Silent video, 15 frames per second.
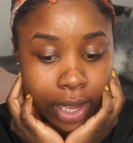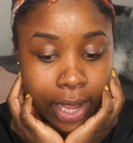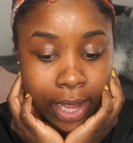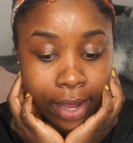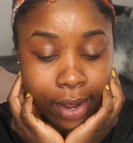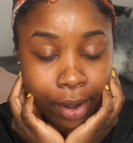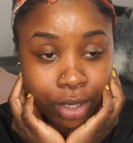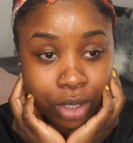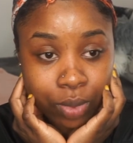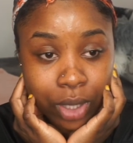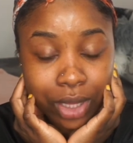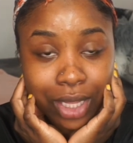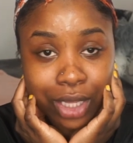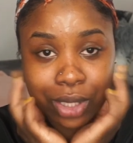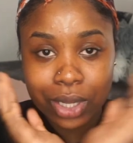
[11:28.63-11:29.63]
And I just want
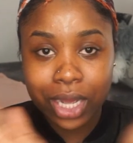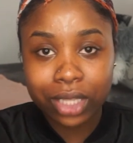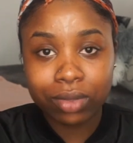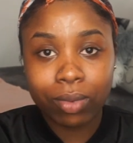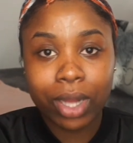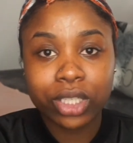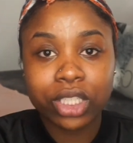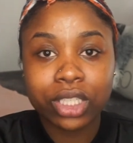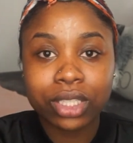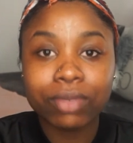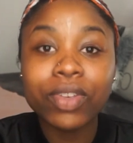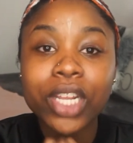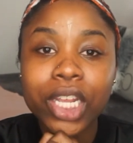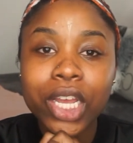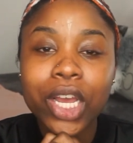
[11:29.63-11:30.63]
to thank you guys for watching this
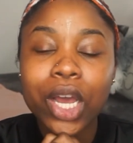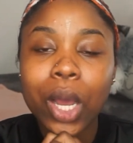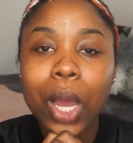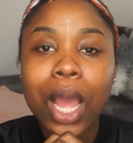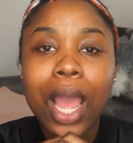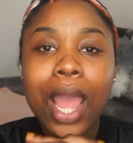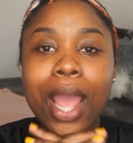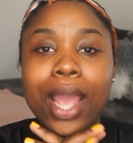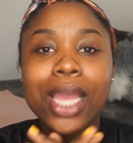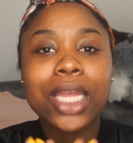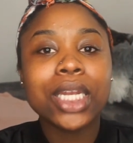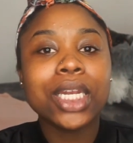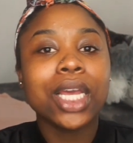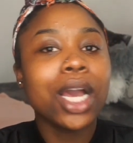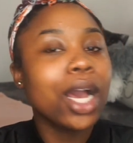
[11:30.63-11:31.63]
video
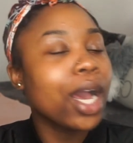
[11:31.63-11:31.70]
and